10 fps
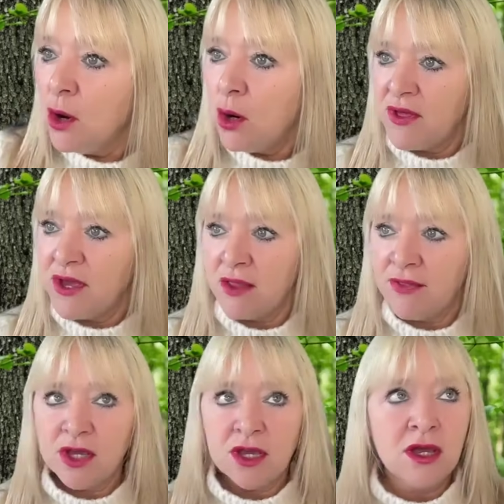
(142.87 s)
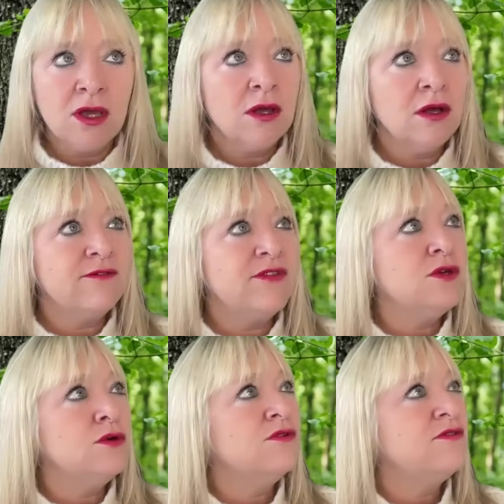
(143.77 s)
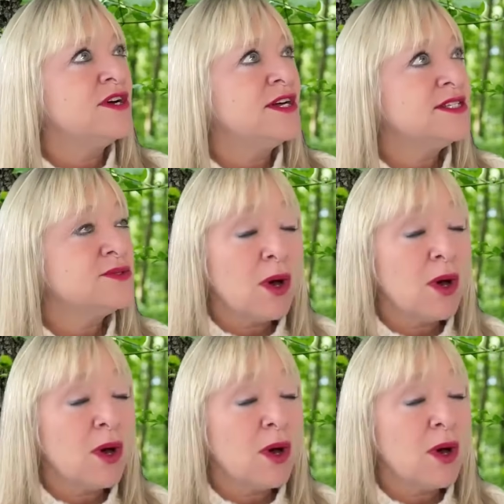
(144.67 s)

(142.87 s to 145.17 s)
or they are the king of the universe.